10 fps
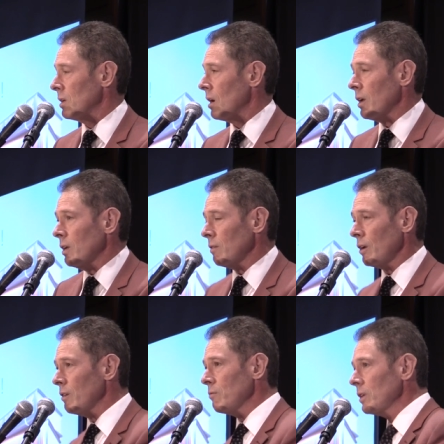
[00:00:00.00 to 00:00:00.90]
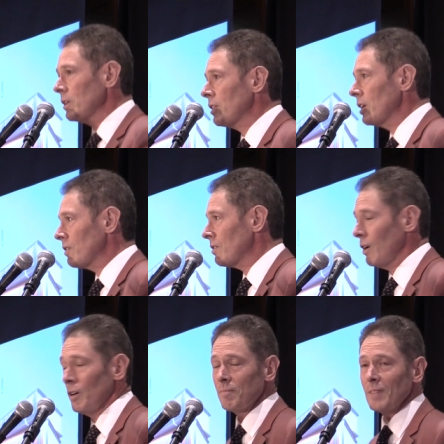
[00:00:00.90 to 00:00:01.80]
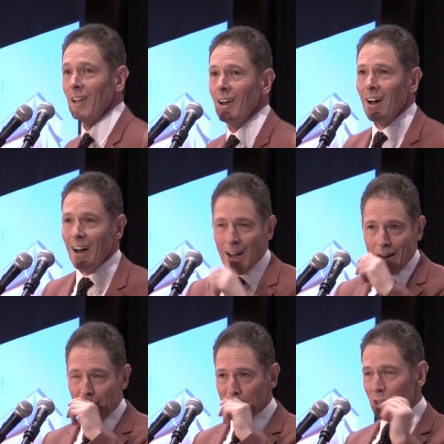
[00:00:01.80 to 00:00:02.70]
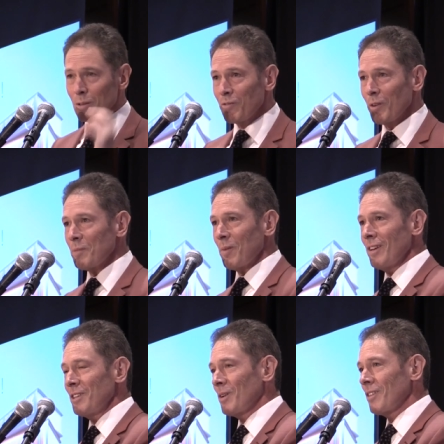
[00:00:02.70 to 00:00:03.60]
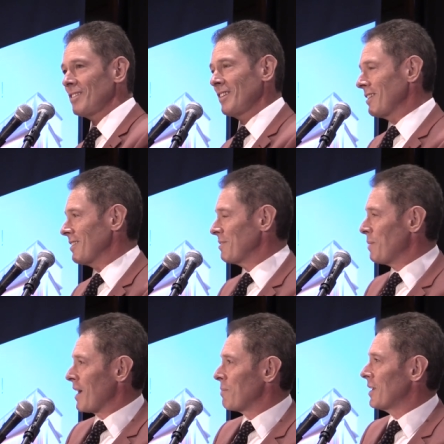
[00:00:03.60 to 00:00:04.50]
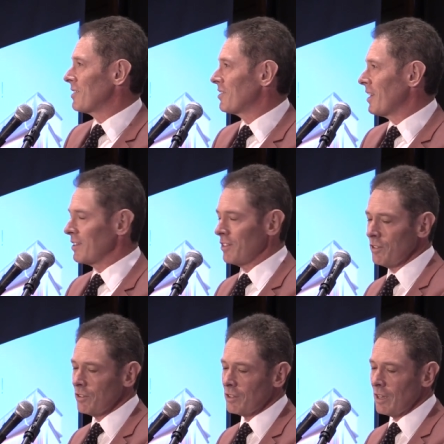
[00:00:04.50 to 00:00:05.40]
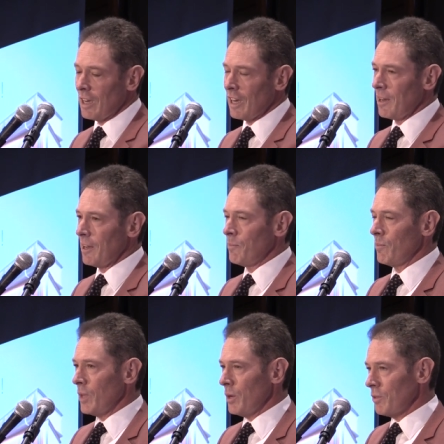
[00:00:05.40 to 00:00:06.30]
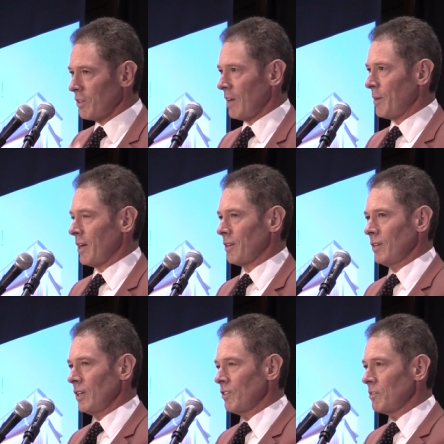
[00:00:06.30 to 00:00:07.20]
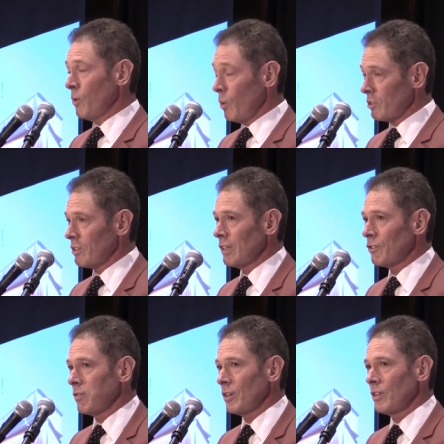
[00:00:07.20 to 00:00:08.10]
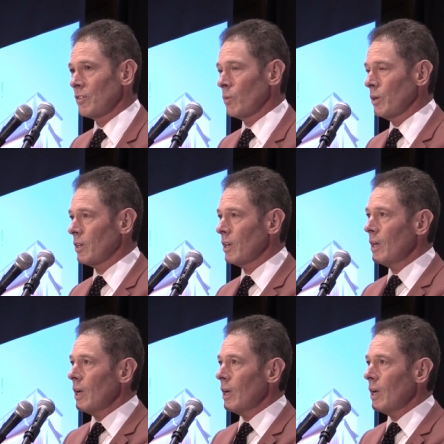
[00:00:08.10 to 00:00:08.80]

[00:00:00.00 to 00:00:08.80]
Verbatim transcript: I don't, I don't really think so. Um, and I was very pleased, one of the senators, backbench senators, um, who's come out in, in support just literally this week,